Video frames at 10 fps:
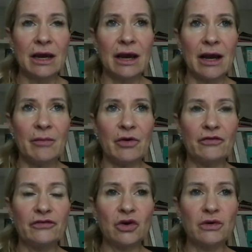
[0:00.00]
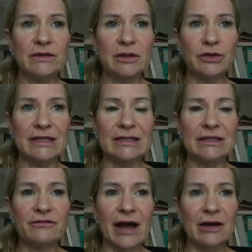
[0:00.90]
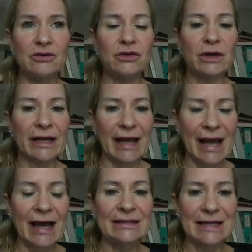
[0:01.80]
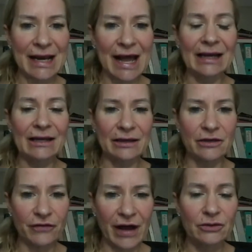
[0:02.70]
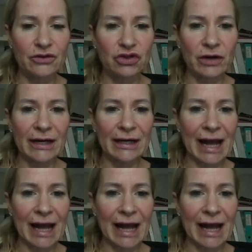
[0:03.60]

of dogs that presented for house soiling had a lack of house training,